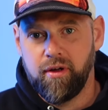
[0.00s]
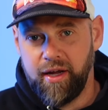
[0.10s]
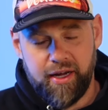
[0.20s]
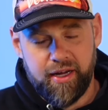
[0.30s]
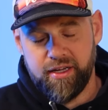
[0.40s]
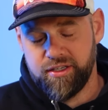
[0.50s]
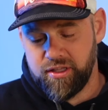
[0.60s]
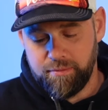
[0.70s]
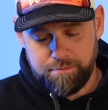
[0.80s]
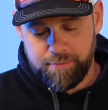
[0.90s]
It is
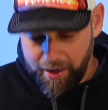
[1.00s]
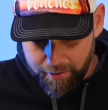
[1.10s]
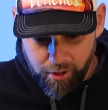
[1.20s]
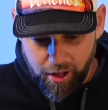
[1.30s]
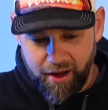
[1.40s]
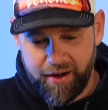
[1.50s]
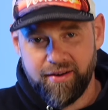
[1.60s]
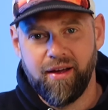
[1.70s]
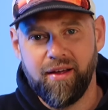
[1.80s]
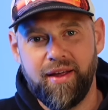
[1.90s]
the bottom
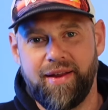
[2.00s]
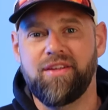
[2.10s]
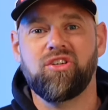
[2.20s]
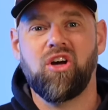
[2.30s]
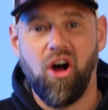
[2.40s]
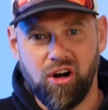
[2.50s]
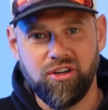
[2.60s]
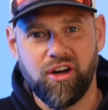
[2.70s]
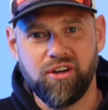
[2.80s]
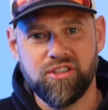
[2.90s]
line. It is hard
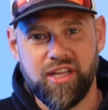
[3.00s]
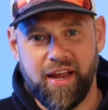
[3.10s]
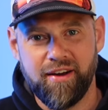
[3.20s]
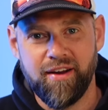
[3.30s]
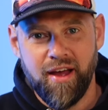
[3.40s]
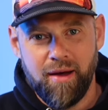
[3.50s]
to understand,